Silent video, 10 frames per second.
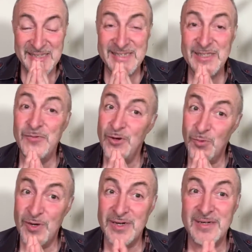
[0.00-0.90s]
is the real
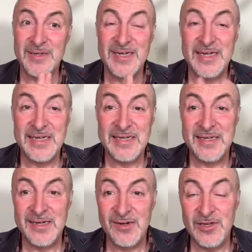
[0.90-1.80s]
work.
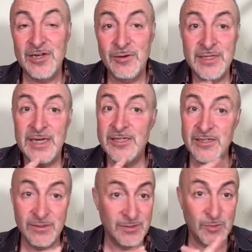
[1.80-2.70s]
You know, you can go on dates and
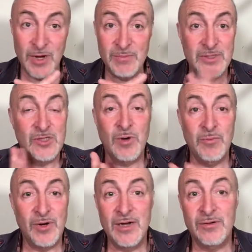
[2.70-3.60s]
do swipe
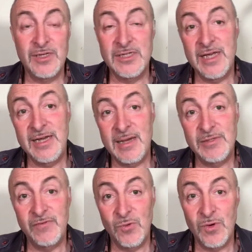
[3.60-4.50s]
right on these dating apps
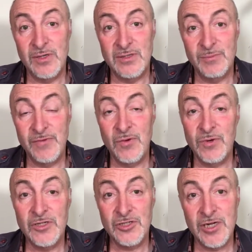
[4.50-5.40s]
if you want. But if you
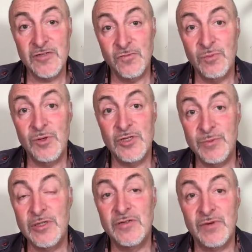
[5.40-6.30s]
want to transform your
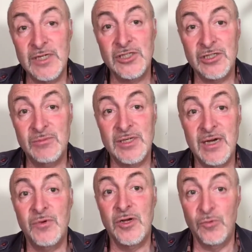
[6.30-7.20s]
experience of relationship to
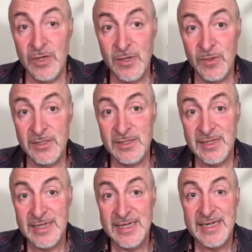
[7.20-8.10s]
get what you really want,
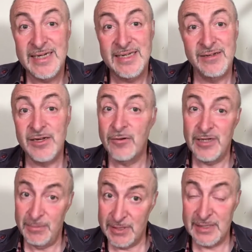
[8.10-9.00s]
you got to go
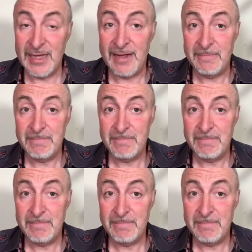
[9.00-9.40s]
deeper than that.